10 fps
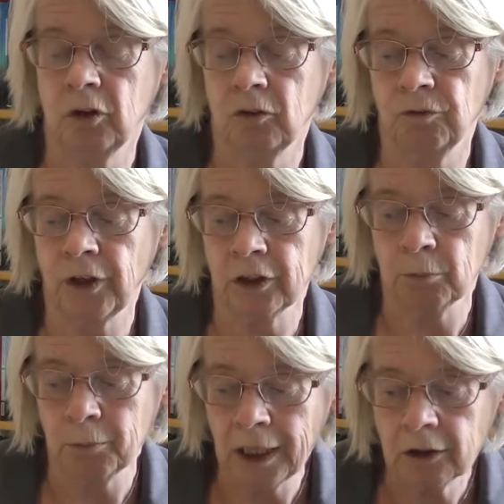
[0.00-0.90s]

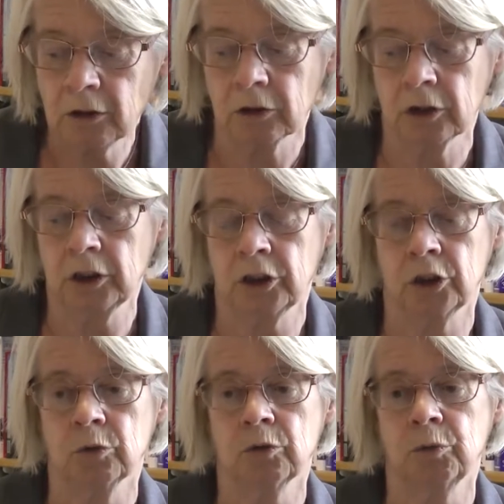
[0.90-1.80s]
fundamental
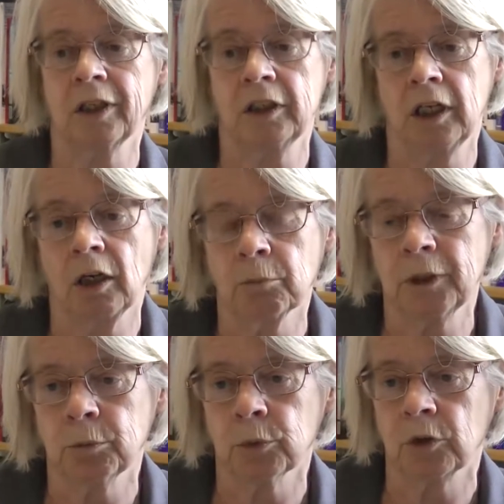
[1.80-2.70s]
issue of whether young
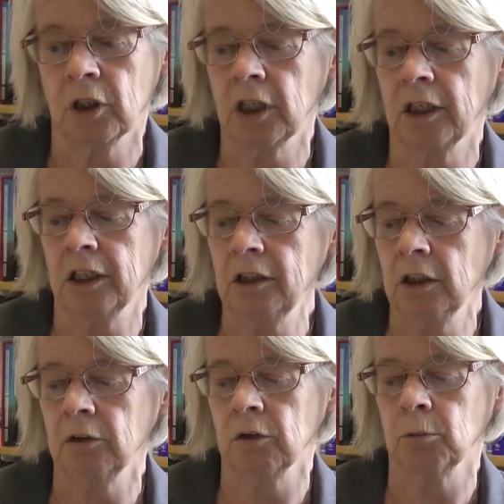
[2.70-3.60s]
people can get
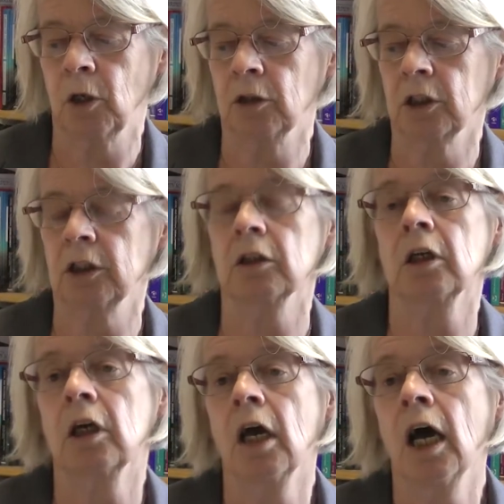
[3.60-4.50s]
into the market
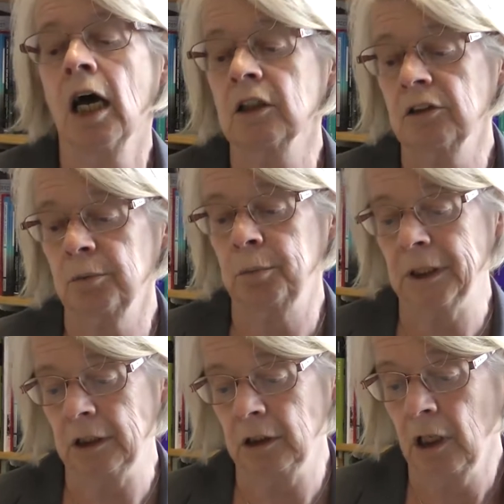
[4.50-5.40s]
has
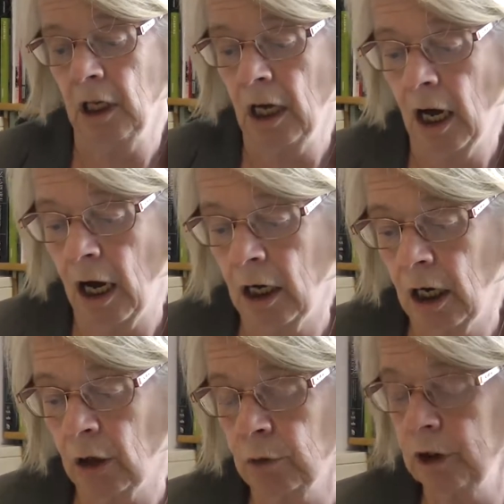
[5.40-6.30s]
been
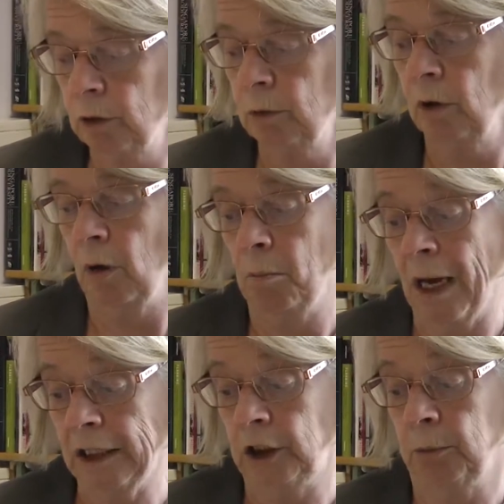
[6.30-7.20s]
a real
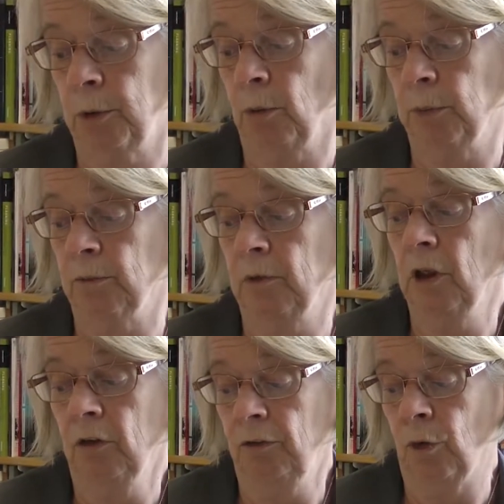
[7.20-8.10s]
major problem
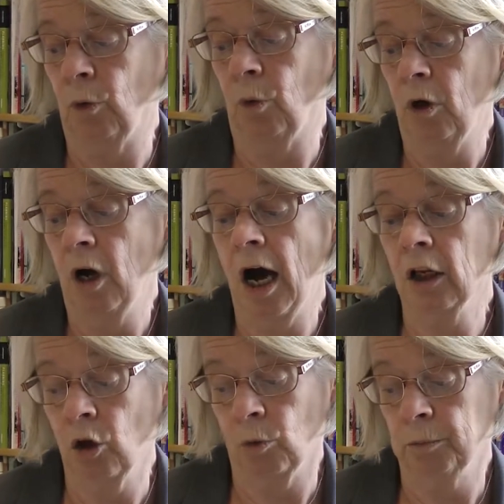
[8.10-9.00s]
for a
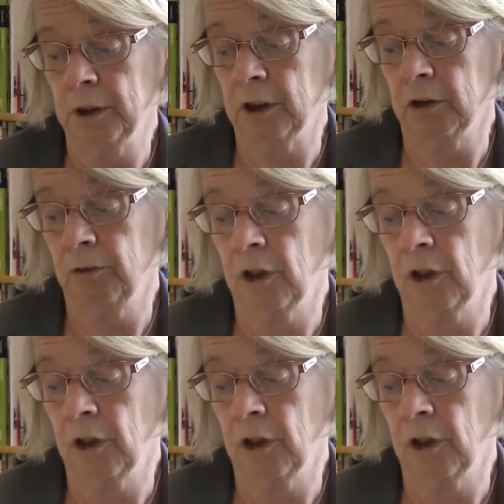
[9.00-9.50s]
long period of